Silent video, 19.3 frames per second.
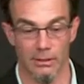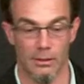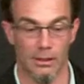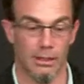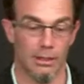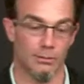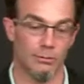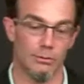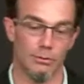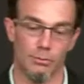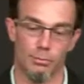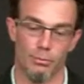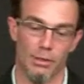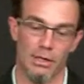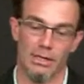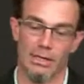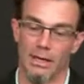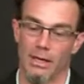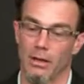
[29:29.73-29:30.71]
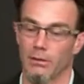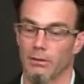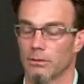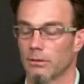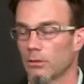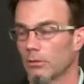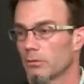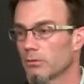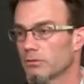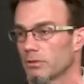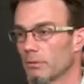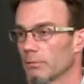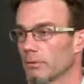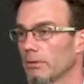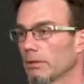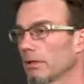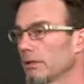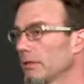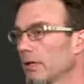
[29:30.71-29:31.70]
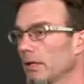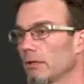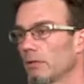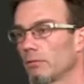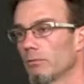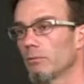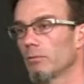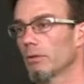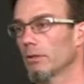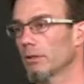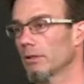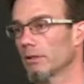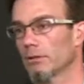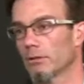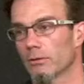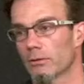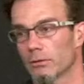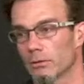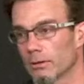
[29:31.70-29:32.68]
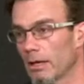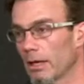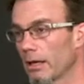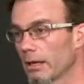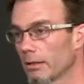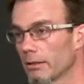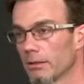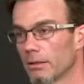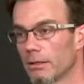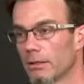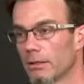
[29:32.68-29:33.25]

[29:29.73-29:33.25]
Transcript: And when you break out and go to something like that, you really can learn a lot.